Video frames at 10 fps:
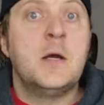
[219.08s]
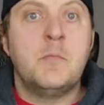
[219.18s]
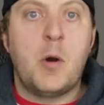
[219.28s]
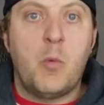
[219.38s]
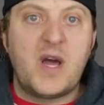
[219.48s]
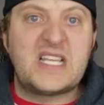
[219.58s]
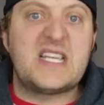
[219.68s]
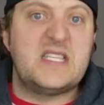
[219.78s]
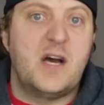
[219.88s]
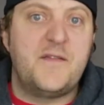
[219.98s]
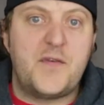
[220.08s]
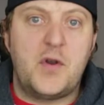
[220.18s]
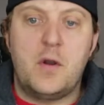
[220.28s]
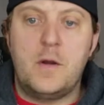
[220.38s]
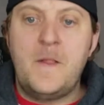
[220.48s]
But what has it done for
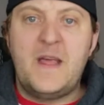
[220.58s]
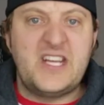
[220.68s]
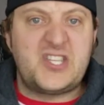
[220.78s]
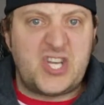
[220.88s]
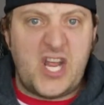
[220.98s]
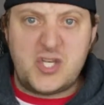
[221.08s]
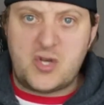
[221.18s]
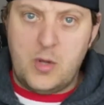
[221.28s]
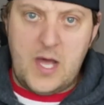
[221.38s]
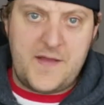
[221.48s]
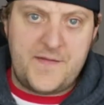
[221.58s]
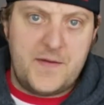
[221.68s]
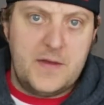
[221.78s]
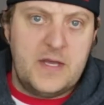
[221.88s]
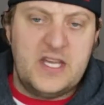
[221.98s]
her? It's changed her life.
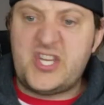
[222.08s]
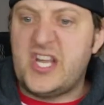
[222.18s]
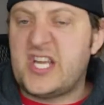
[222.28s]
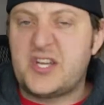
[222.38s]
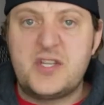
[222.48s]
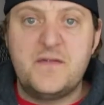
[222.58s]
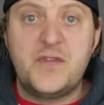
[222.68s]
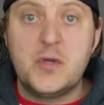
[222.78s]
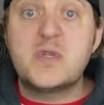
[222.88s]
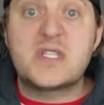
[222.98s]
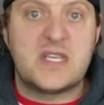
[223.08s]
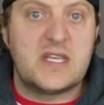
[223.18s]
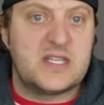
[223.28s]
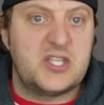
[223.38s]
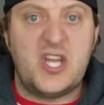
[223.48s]
It's changed how she views
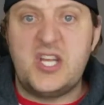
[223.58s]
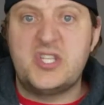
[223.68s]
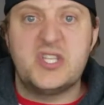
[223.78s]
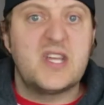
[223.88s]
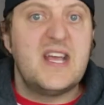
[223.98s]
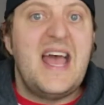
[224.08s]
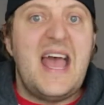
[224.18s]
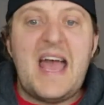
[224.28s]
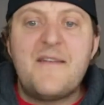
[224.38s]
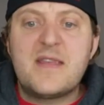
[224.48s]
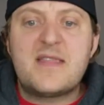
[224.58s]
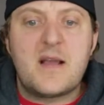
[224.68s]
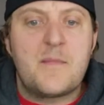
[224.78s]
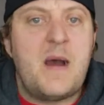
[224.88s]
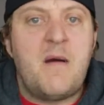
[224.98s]
things. It changes
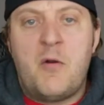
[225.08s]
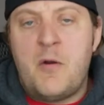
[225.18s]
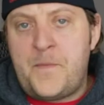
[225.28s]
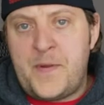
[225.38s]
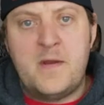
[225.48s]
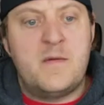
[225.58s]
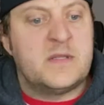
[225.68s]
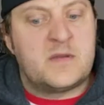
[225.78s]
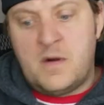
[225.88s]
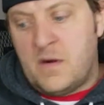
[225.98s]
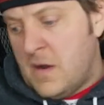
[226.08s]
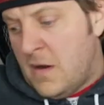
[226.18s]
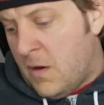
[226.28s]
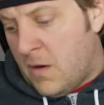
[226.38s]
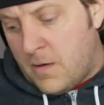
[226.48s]
everything about her appearance, her
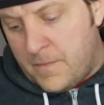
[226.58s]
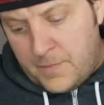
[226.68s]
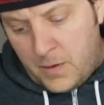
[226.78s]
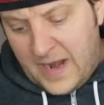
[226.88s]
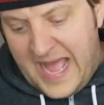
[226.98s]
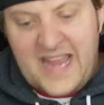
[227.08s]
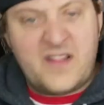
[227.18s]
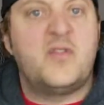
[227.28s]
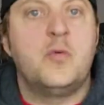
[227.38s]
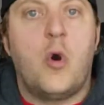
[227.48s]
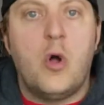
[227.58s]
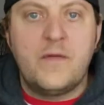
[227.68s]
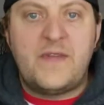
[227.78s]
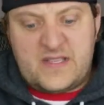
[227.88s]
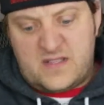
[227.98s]
attitude. All
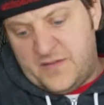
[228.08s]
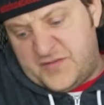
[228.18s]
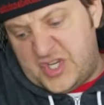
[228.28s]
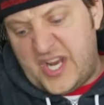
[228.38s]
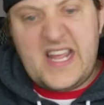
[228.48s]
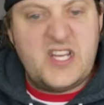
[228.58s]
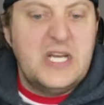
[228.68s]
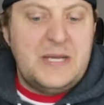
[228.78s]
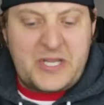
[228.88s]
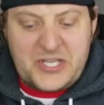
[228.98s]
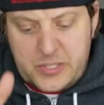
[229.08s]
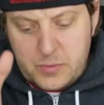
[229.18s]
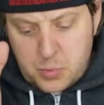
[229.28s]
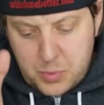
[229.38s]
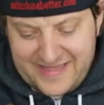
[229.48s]
of that stuff changed because she
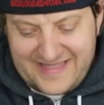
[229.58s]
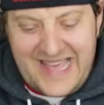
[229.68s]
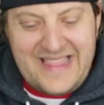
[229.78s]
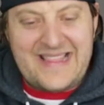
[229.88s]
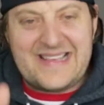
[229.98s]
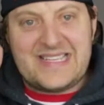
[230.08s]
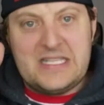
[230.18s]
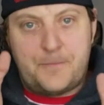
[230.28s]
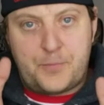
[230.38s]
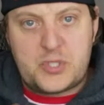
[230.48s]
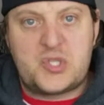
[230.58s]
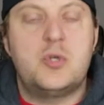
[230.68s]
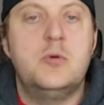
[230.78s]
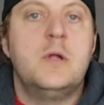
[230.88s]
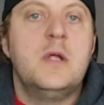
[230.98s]
was relentless in the
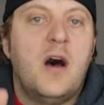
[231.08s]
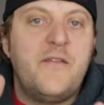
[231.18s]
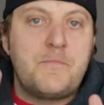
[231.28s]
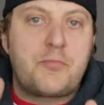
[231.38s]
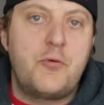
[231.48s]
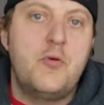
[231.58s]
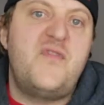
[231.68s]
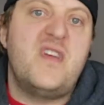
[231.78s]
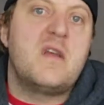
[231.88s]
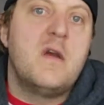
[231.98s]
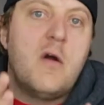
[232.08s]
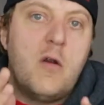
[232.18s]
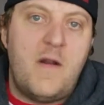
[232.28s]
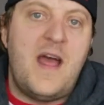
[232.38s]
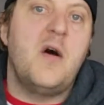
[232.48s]
pursuit of improving
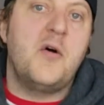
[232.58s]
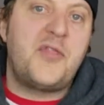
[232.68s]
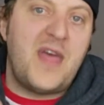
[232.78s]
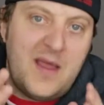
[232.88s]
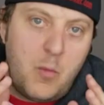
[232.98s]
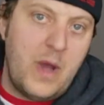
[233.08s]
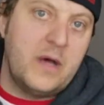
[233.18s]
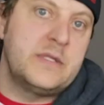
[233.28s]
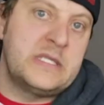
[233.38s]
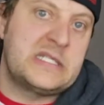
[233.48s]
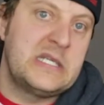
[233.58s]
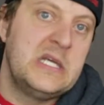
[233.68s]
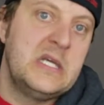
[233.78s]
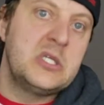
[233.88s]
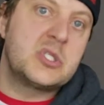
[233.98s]
her health and wellness.
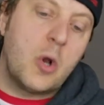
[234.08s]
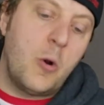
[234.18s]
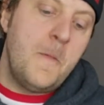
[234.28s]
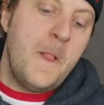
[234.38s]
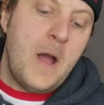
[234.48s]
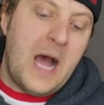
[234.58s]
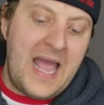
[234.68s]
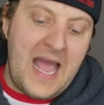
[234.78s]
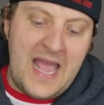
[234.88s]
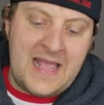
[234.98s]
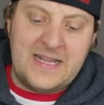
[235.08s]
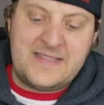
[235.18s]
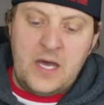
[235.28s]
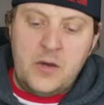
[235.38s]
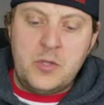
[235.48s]
So I
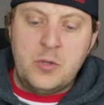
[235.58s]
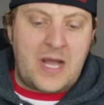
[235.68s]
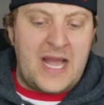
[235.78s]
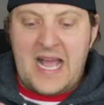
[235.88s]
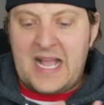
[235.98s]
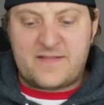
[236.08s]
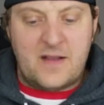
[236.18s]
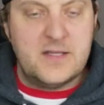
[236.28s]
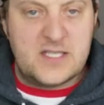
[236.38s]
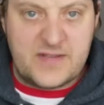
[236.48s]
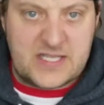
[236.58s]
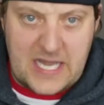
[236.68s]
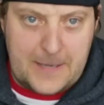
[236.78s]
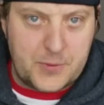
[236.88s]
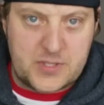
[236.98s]
tell you, look, I got tons of
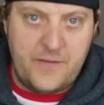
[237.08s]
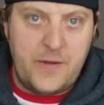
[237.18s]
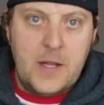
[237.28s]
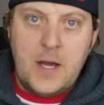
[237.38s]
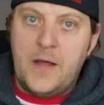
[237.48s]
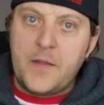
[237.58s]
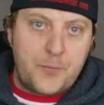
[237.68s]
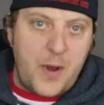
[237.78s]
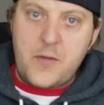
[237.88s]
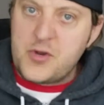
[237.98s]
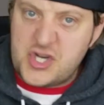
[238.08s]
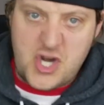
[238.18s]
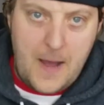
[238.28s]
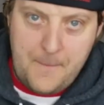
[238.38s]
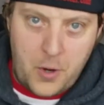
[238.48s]
examples of it. The brothers
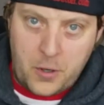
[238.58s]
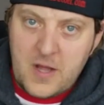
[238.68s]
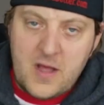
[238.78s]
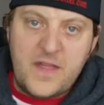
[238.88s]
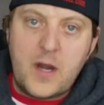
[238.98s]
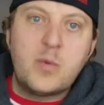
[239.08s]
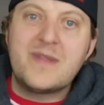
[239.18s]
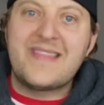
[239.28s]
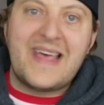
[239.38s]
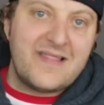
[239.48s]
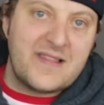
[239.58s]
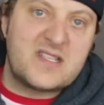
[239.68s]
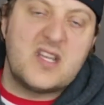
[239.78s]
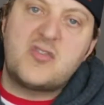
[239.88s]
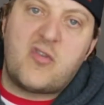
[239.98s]
Schomburg, they're
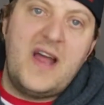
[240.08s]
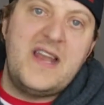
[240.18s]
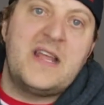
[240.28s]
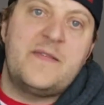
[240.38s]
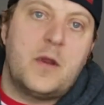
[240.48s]
relentless in trying to get